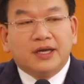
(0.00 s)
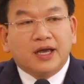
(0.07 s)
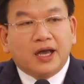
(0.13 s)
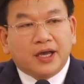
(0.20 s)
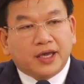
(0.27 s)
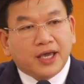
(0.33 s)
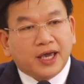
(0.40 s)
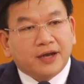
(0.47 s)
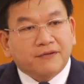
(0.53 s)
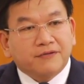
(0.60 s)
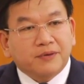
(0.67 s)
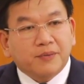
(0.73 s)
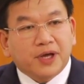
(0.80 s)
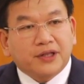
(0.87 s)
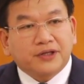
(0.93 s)
Again
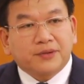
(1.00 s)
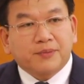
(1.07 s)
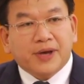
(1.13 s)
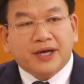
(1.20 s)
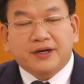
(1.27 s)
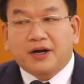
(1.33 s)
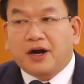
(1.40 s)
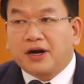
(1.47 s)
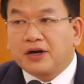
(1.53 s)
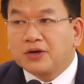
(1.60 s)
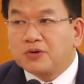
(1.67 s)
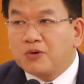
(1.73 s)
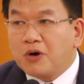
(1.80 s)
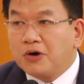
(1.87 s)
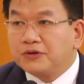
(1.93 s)
from Elder Bednar,
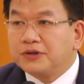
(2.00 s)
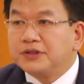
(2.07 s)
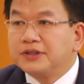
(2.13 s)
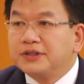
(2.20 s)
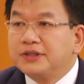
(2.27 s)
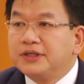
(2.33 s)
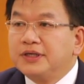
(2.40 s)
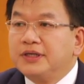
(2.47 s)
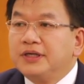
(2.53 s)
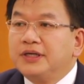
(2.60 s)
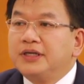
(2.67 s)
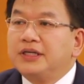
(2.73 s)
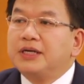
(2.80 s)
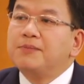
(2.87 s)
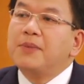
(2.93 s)
quote,
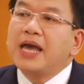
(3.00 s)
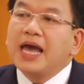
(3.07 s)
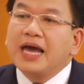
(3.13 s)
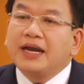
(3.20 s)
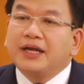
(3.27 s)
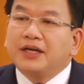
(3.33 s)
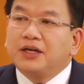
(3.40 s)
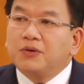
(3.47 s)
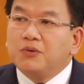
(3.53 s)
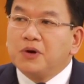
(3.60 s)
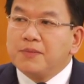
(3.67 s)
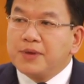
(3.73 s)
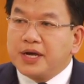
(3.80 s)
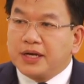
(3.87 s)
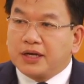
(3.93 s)
"The man and the
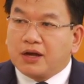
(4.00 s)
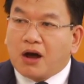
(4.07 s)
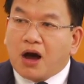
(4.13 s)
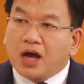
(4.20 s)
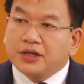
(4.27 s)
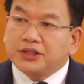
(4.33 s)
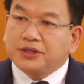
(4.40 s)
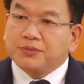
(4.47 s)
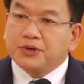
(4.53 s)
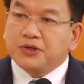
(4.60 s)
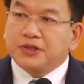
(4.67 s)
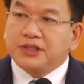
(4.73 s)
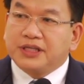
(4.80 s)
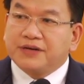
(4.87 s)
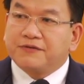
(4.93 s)
woman
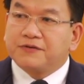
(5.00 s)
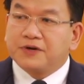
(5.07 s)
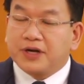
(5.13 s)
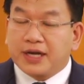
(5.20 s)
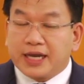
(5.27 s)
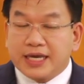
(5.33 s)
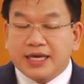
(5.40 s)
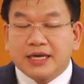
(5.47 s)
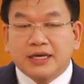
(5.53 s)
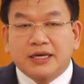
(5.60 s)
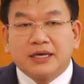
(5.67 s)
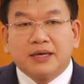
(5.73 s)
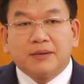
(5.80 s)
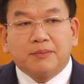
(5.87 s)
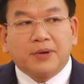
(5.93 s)
contribute differently,
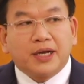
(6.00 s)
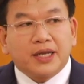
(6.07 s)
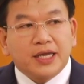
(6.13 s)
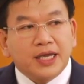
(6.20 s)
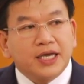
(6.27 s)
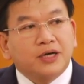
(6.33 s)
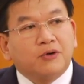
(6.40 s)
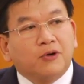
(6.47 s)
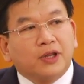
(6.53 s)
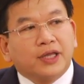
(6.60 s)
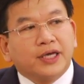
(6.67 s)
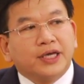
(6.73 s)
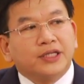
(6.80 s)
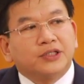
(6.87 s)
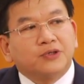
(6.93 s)
but
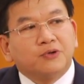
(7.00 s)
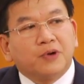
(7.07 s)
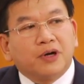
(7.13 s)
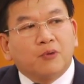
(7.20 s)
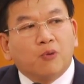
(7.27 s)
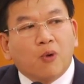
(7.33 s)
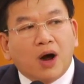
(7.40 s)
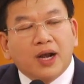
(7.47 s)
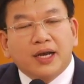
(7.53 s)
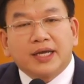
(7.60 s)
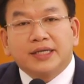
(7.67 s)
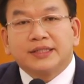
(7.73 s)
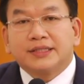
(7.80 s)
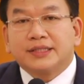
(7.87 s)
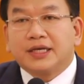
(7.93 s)
equally to a
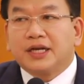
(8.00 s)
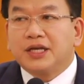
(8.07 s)
oneness and a